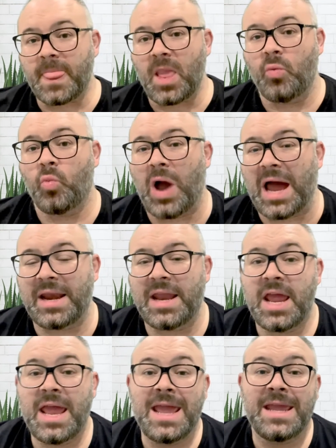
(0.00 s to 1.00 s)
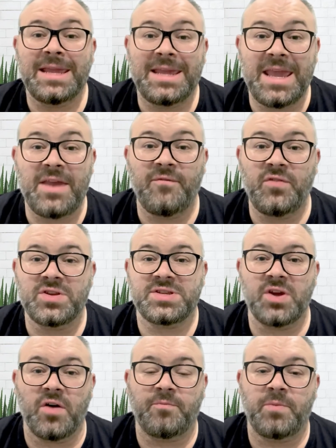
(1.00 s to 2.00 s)
One, give
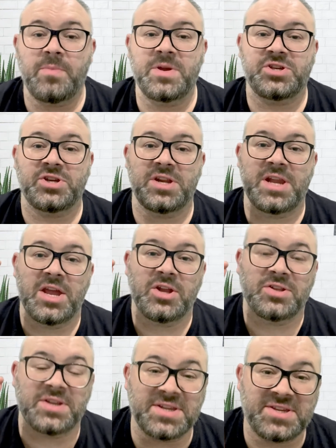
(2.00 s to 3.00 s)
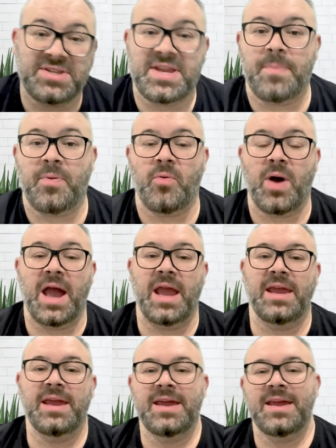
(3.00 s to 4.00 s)
yourself permission to step away.